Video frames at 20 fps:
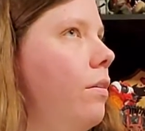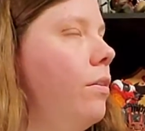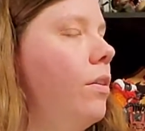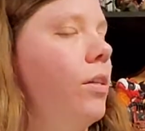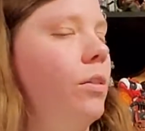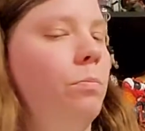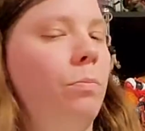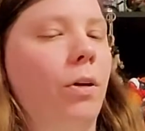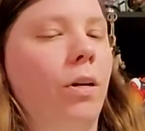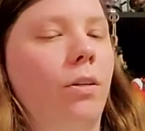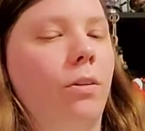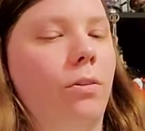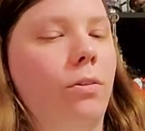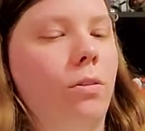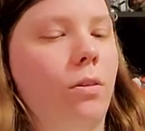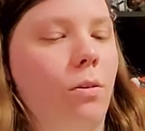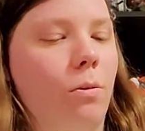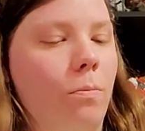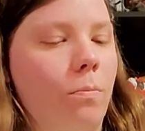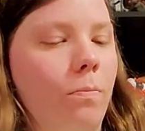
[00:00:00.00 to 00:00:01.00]
unless
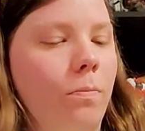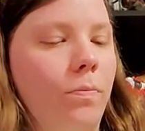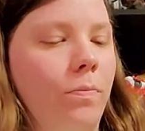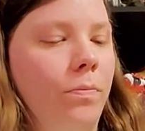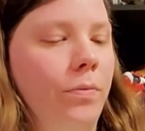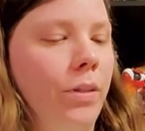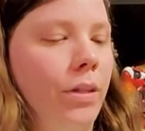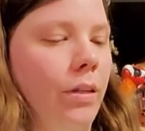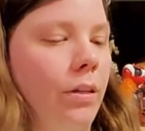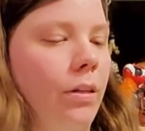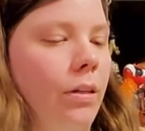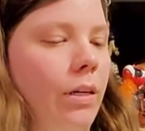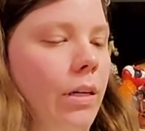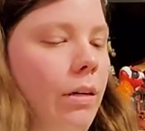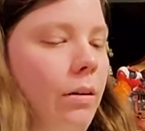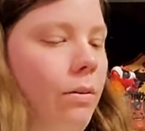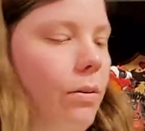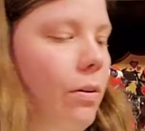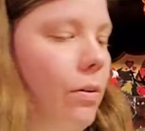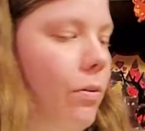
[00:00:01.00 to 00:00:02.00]
Brandon's home. I
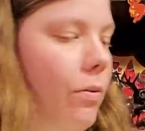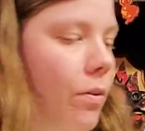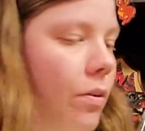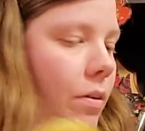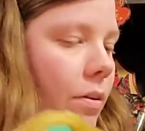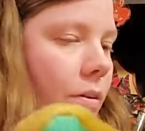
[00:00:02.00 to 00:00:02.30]
don't know.